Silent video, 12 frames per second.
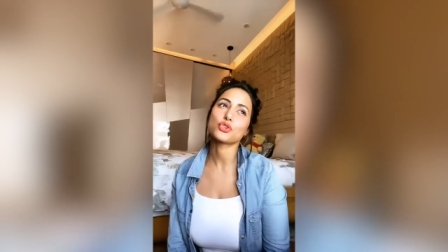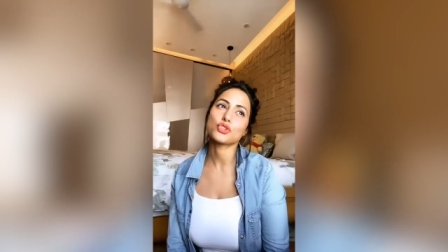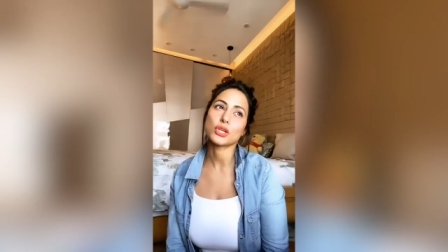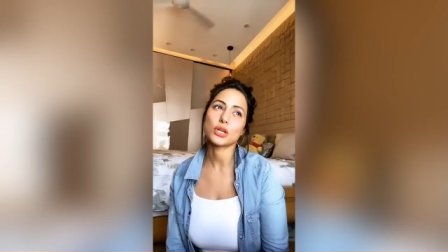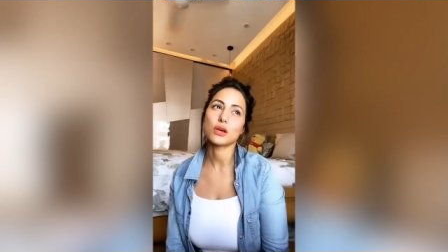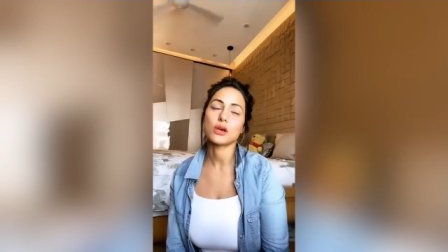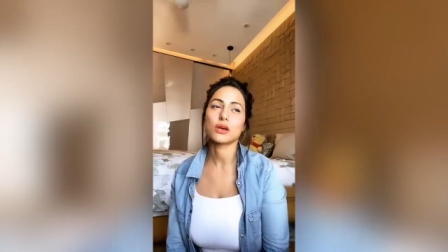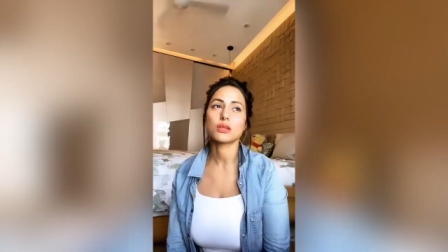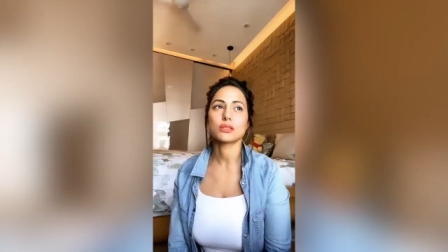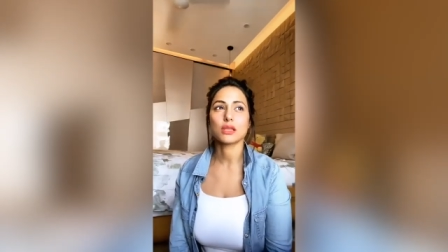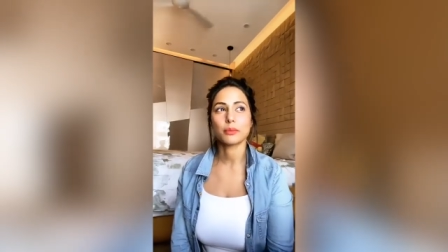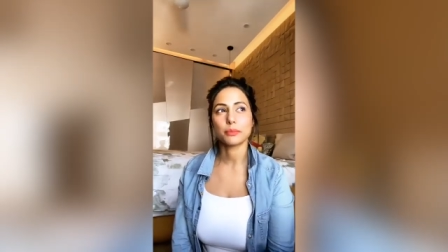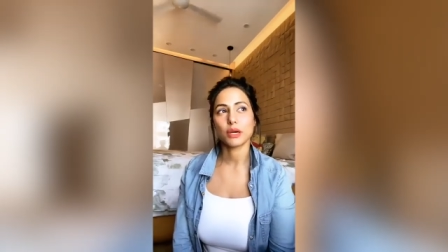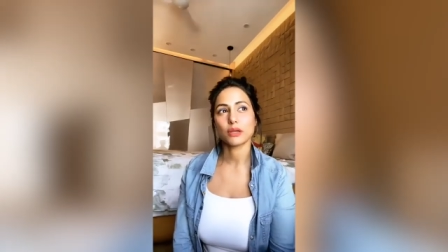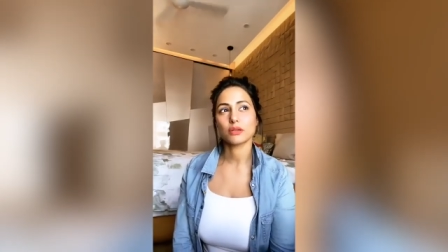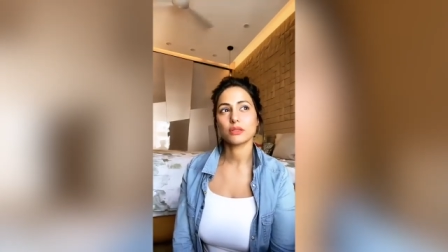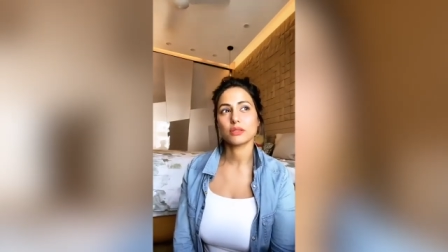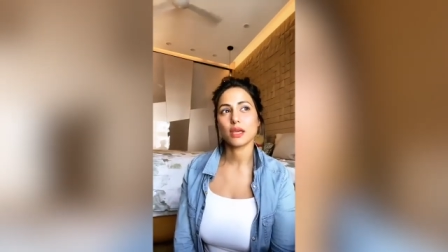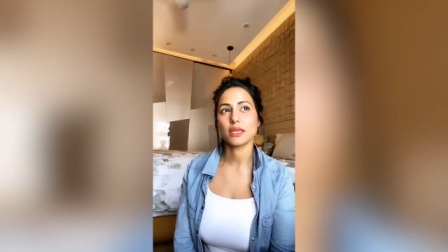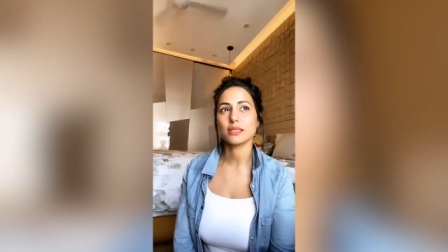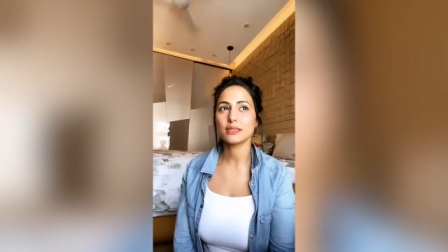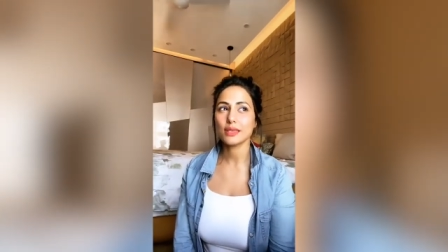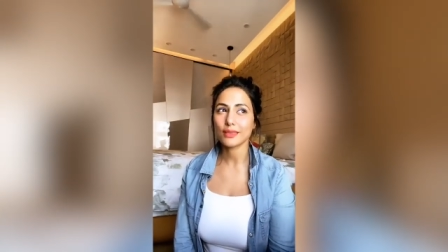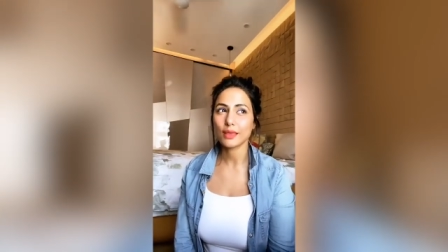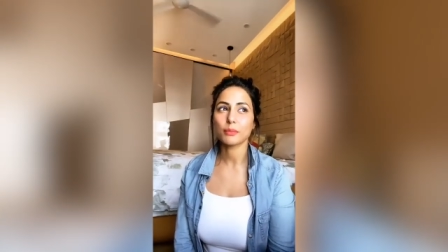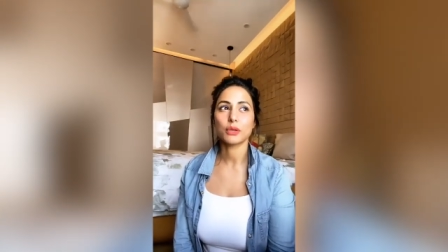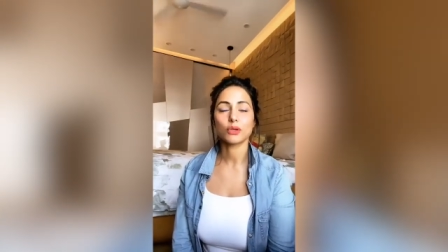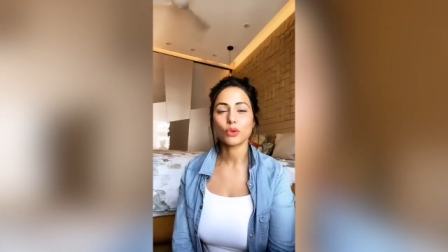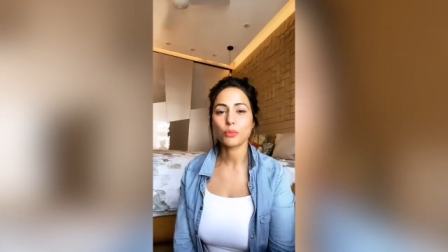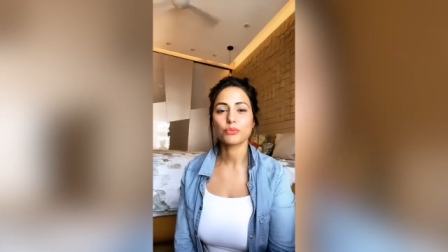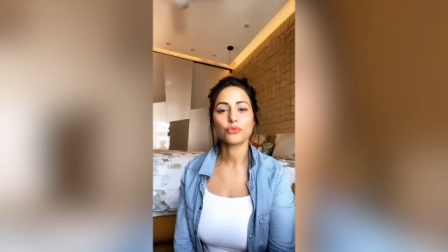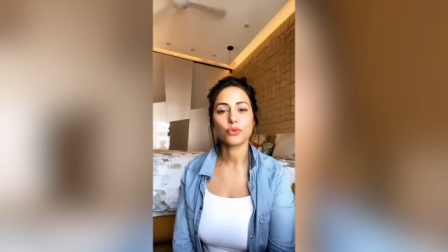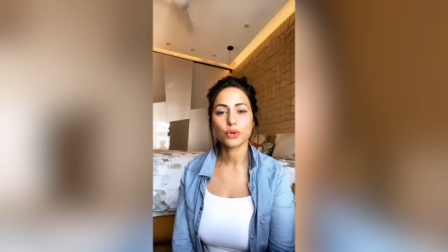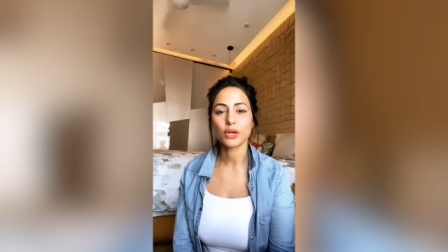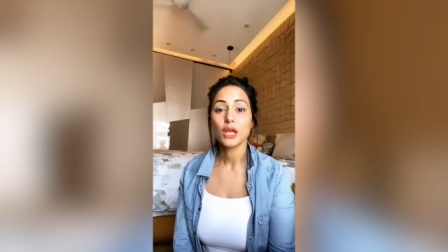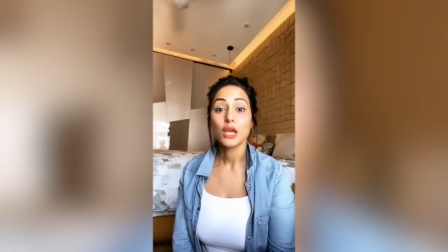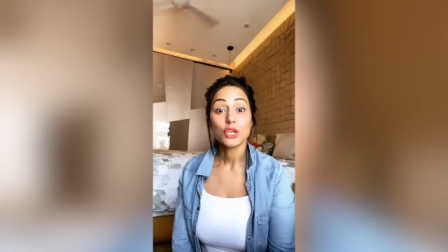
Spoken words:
Shehnaz and Paris. I see them in top 4.